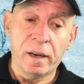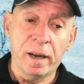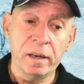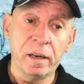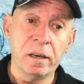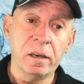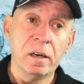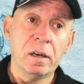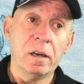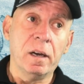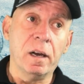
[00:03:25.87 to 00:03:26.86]
And then
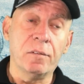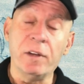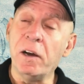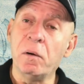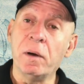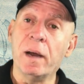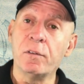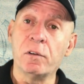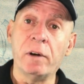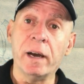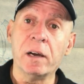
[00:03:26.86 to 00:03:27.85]
if they don't have
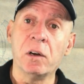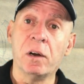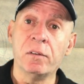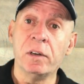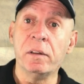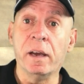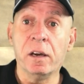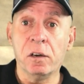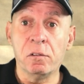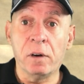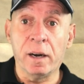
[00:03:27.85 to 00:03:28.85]
a record of it, they
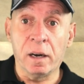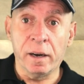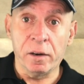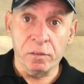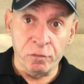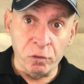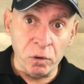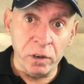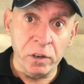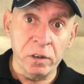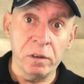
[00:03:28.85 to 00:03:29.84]
can write a letter
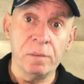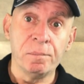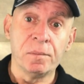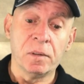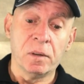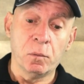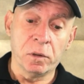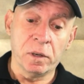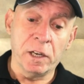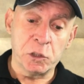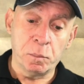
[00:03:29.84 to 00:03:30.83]
for you with
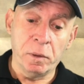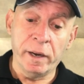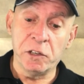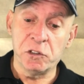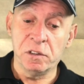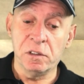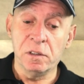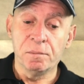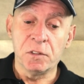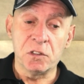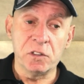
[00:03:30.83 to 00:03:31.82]
an explanation
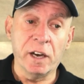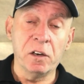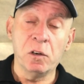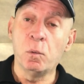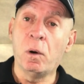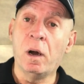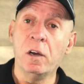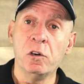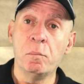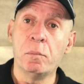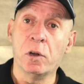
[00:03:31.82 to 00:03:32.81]
stating why
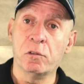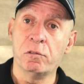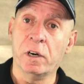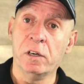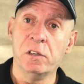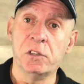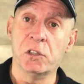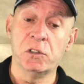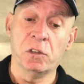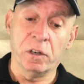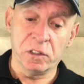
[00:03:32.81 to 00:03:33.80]
your birth record
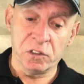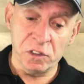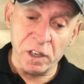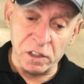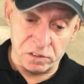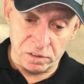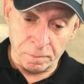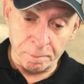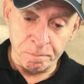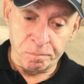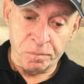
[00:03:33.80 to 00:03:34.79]
does not exist,
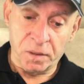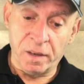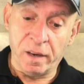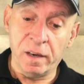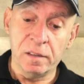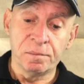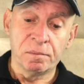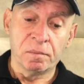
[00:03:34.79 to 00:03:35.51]
okay?